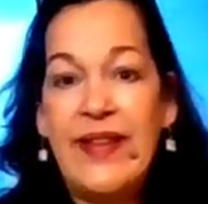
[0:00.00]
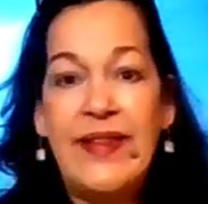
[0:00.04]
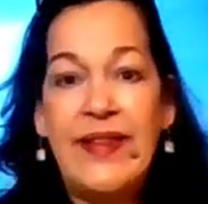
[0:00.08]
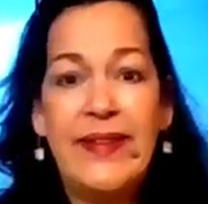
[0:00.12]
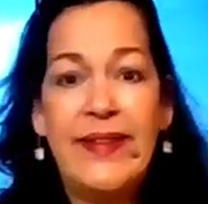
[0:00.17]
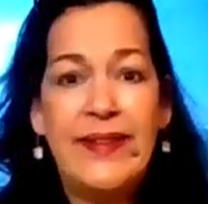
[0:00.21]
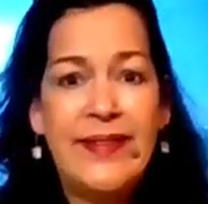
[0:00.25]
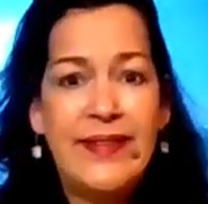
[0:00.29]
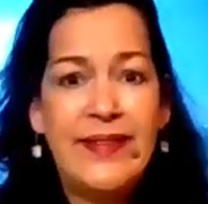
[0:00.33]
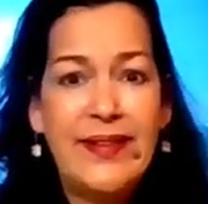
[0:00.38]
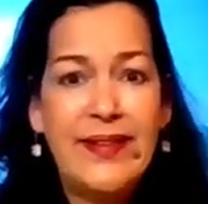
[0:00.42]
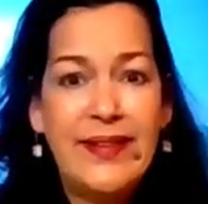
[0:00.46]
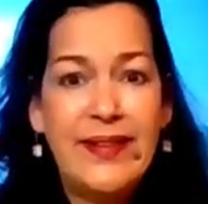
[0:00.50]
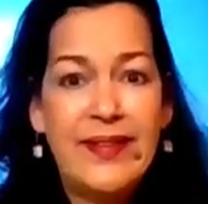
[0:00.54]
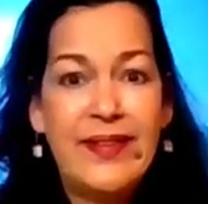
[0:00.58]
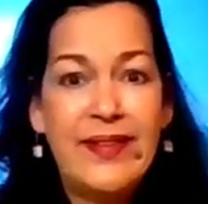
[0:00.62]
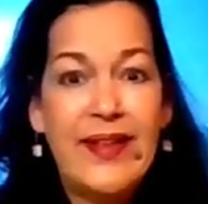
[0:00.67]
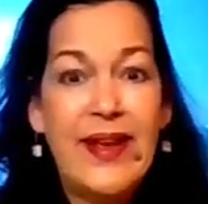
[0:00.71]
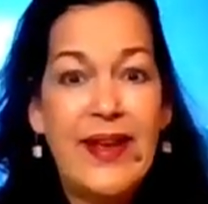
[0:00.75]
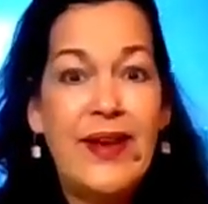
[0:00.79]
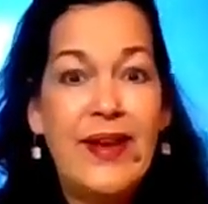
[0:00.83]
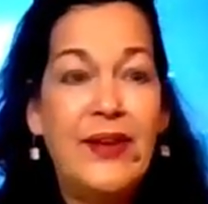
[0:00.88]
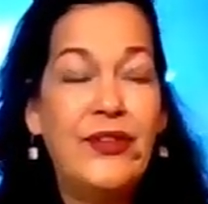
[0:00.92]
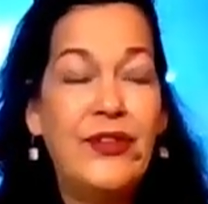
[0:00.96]
And then
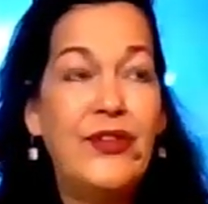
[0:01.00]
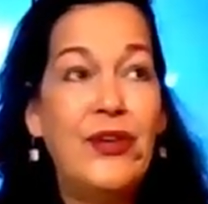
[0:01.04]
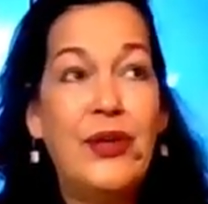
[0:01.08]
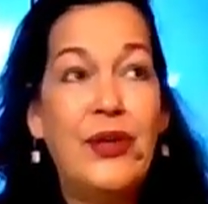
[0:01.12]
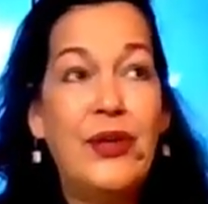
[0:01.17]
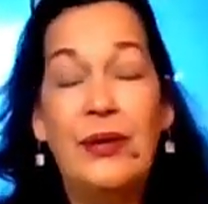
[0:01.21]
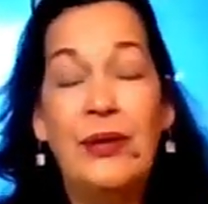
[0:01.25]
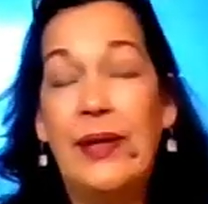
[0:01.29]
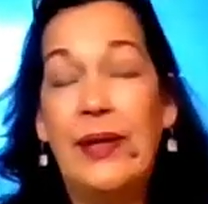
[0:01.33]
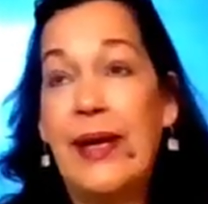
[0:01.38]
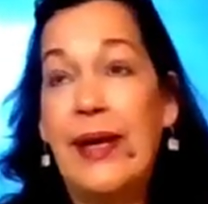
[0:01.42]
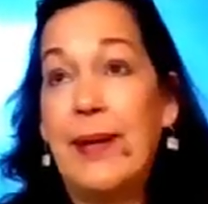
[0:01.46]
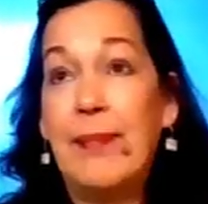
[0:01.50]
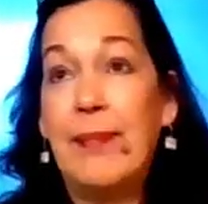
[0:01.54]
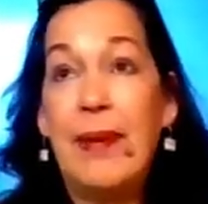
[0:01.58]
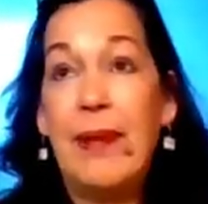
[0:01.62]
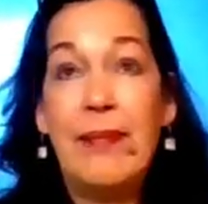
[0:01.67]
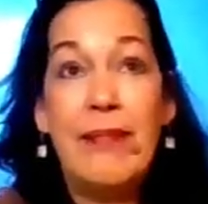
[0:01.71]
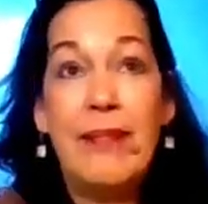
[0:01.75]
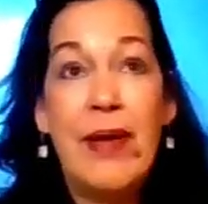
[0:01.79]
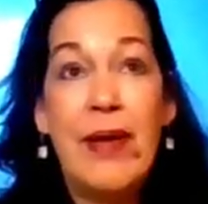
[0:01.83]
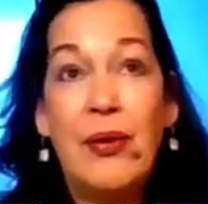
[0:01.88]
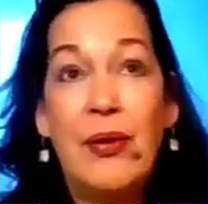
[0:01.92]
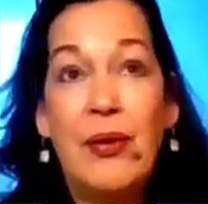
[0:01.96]
6th house, like
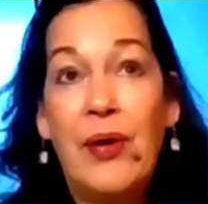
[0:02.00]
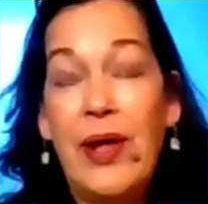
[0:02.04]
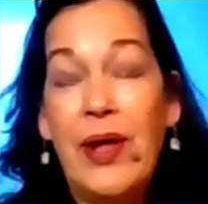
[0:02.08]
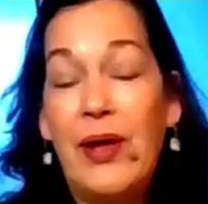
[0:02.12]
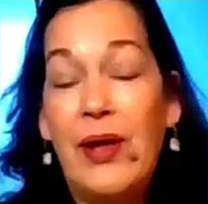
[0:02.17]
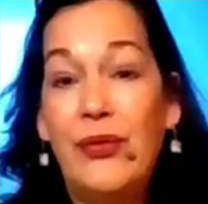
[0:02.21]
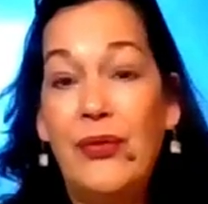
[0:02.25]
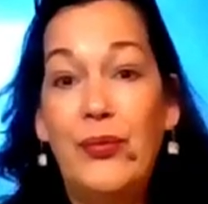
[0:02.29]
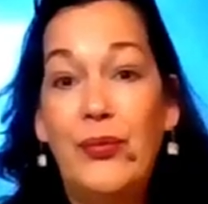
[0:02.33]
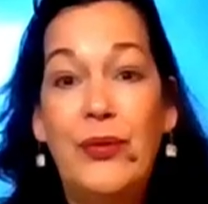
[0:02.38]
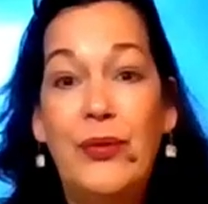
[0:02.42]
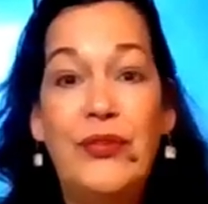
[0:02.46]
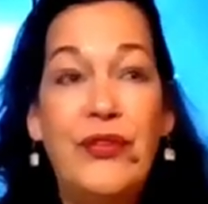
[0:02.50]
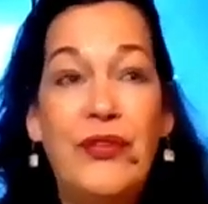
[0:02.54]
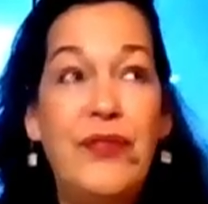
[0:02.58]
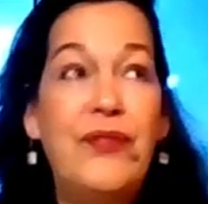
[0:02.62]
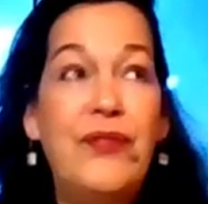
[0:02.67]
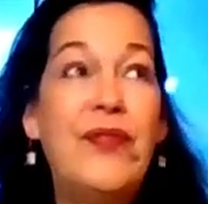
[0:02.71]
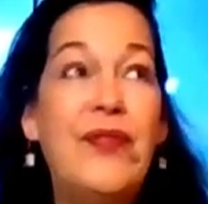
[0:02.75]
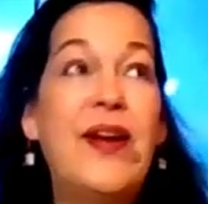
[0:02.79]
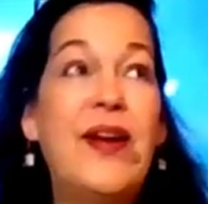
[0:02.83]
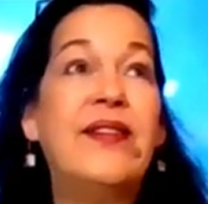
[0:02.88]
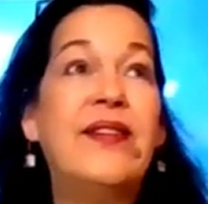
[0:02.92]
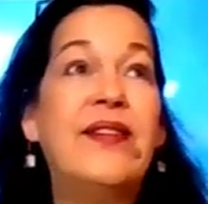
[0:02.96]
my mental health was
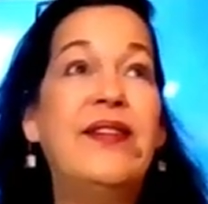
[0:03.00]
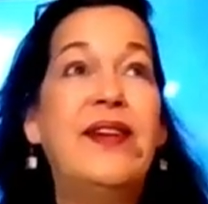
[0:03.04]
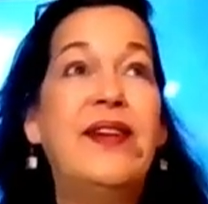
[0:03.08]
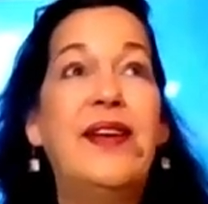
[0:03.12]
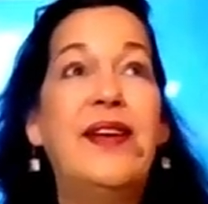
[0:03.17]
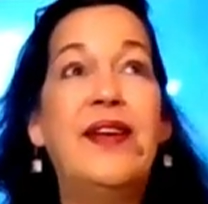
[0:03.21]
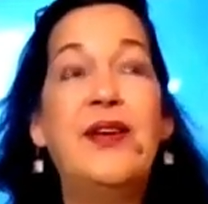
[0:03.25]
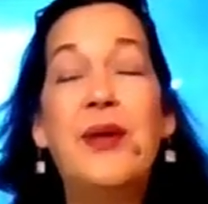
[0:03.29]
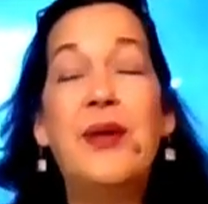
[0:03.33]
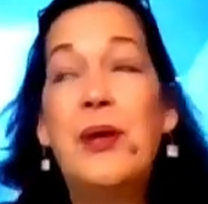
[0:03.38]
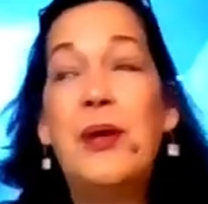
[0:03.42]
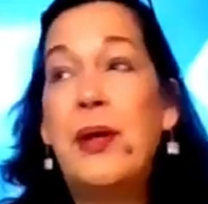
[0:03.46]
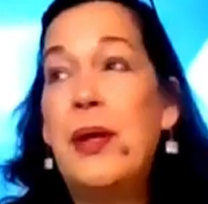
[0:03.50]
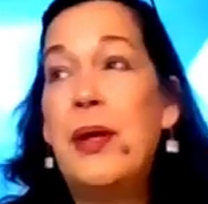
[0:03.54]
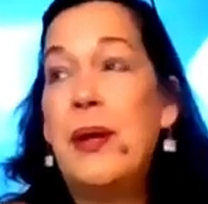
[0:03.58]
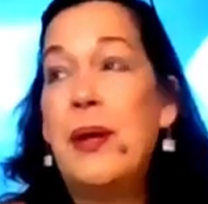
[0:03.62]
affected.